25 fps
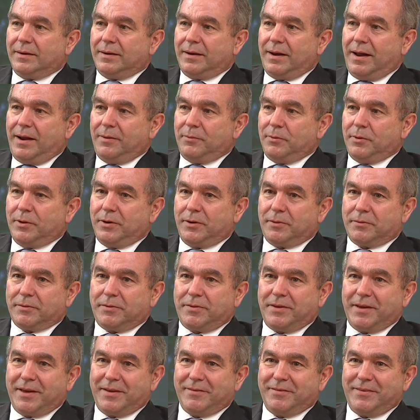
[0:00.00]
I really don't
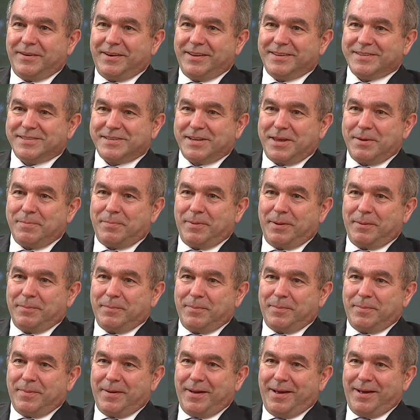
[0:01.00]
think of it as
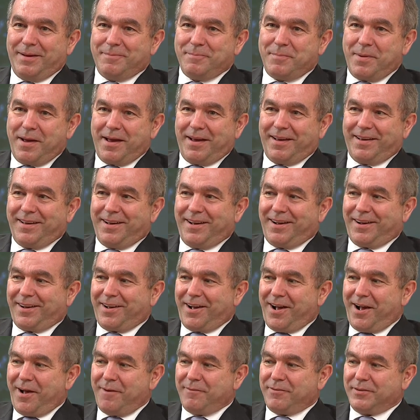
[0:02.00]
skipping Bangkok.
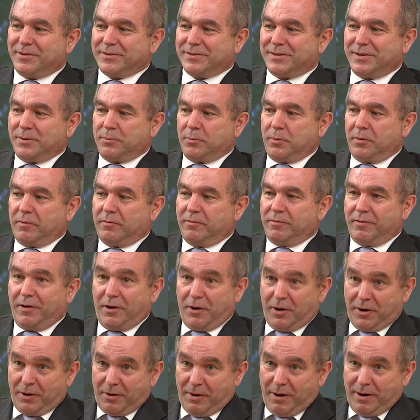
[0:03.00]
Obviously, we're
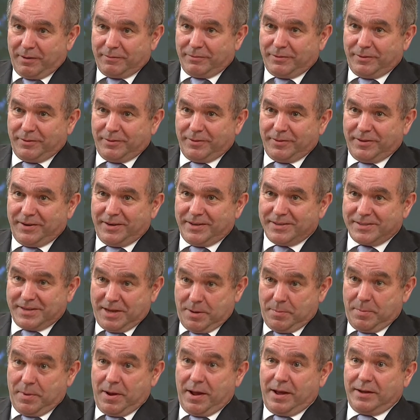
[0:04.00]
very grateful that he's
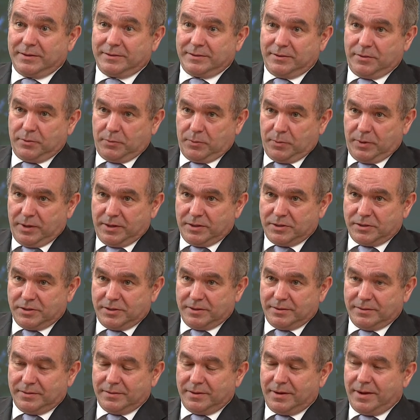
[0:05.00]
coming out to the
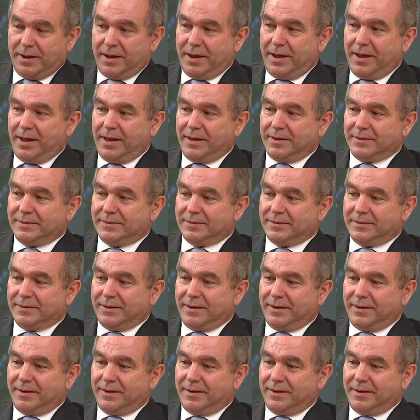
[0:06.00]
region, and